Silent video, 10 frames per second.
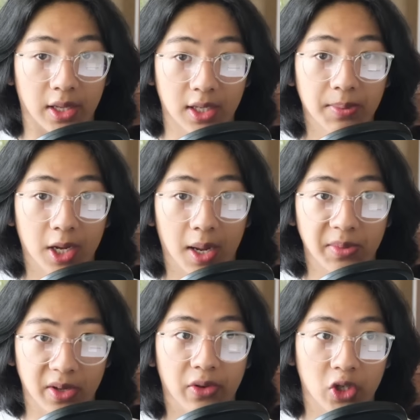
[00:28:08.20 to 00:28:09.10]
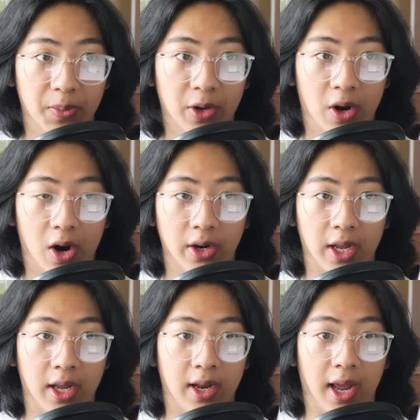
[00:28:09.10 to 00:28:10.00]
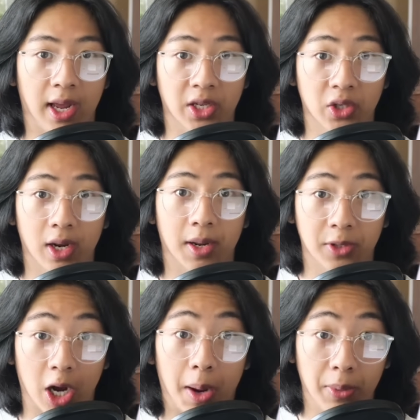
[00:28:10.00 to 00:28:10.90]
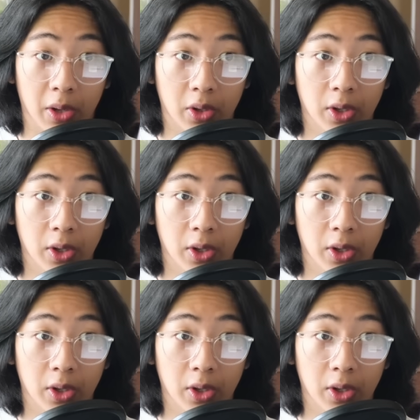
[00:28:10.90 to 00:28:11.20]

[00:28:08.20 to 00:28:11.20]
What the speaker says: sometimes if you ship a card in a straight up top loader,